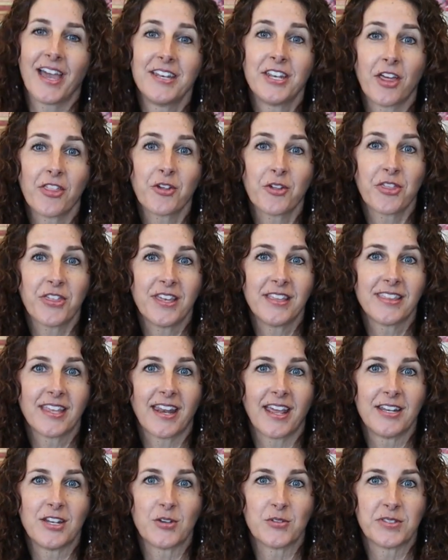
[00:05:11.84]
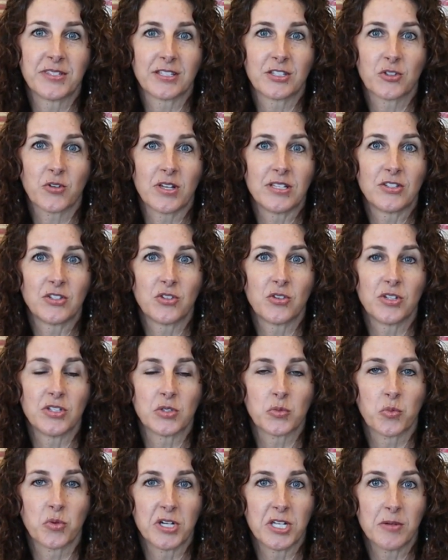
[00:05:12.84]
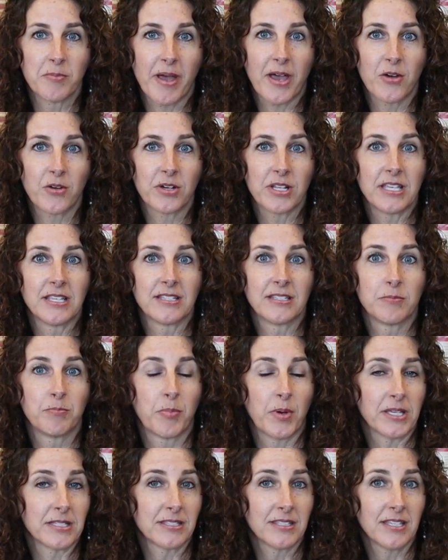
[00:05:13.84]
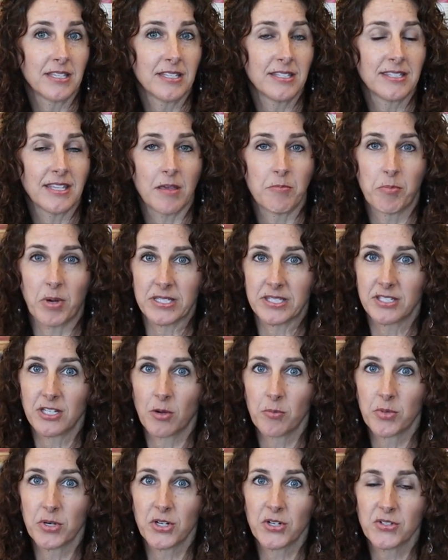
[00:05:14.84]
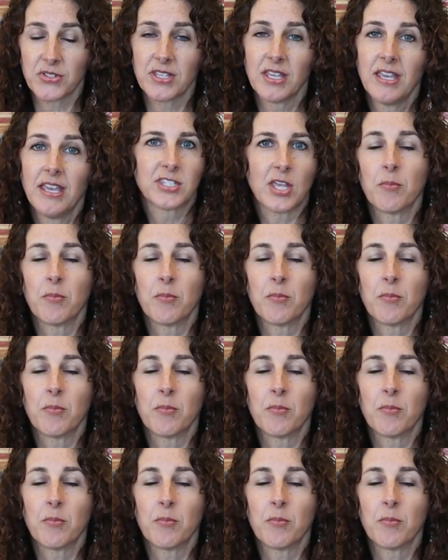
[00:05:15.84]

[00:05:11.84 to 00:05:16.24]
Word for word: Another thing that I know sixth grade students worry about is buses and bus numbers.